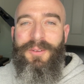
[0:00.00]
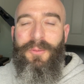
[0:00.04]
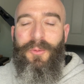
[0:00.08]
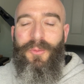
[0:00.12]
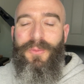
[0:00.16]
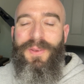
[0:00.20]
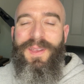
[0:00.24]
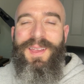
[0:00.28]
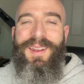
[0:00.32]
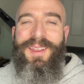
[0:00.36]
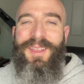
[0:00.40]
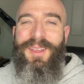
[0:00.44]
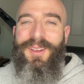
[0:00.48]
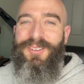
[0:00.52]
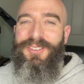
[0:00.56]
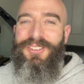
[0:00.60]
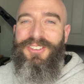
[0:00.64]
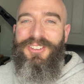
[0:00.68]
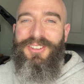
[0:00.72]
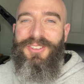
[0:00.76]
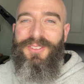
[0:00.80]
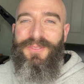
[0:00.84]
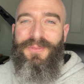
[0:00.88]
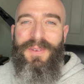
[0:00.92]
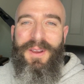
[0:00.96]
video is
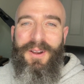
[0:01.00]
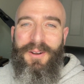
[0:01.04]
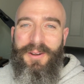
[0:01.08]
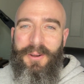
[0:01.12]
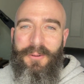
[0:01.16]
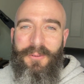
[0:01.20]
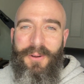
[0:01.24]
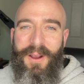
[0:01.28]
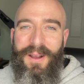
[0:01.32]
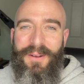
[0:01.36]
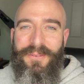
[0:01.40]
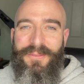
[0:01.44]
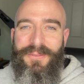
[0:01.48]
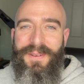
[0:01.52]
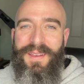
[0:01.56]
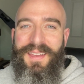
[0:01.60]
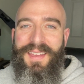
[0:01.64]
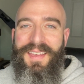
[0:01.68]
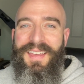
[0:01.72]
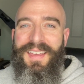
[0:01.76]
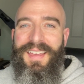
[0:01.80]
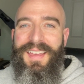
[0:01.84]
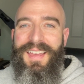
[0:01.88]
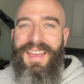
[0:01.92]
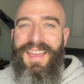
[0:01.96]
just very rough,
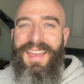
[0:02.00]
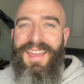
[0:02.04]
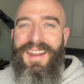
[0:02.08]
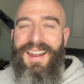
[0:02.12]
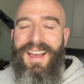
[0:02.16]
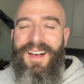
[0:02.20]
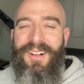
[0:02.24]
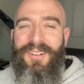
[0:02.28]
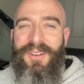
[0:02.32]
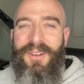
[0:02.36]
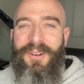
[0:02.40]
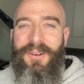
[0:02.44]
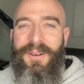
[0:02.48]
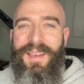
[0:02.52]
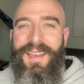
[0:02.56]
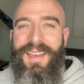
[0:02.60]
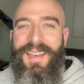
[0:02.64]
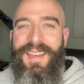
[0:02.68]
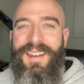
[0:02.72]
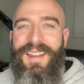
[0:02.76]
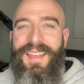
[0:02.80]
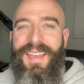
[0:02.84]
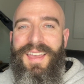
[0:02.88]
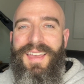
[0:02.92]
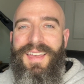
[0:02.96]
and I'll go
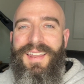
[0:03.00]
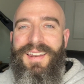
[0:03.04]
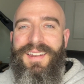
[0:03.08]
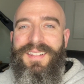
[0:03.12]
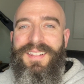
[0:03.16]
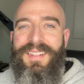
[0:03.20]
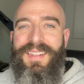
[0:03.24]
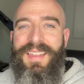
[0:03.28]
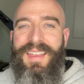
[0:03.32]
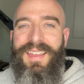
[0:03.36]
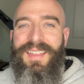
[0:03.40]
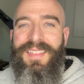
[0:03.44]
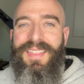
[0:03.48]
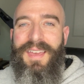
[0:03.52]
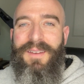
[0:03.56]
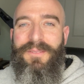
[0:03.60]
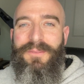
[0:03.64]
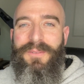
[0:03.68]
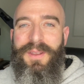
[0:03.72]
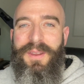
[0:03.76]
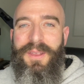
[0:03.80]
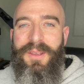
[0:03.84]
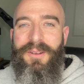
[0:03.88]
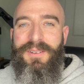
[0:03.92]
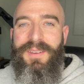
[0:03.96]
ahead and link that
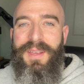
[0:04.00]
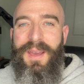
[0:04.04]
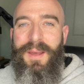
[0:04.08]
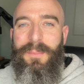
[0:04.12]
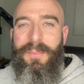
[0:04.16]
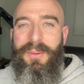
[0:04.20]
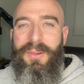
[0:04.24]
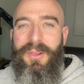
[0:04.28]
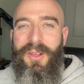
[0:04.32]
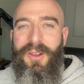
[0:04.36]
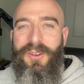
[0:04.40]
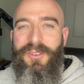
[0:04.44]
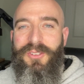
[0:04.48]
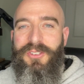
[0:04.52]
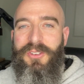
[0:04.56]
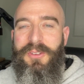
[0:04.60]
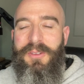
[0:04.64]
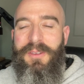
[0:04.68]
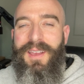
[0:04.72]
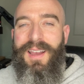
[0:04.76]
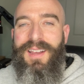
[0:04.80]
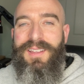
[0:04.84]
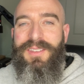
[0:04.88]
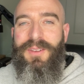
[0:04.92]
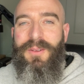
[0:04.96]
video down below so you
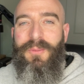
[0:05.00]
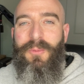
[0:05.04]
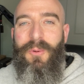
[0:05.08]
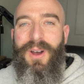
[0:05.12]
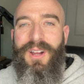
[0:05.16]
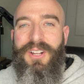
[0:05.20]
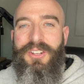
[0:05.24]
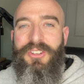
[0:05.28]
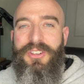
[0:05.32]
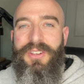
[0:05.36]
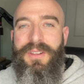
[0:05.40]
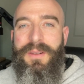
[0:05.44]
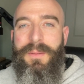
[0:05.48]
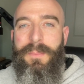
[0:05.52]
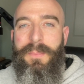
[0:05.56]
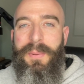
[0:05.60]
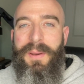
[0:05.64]
guys can watch it.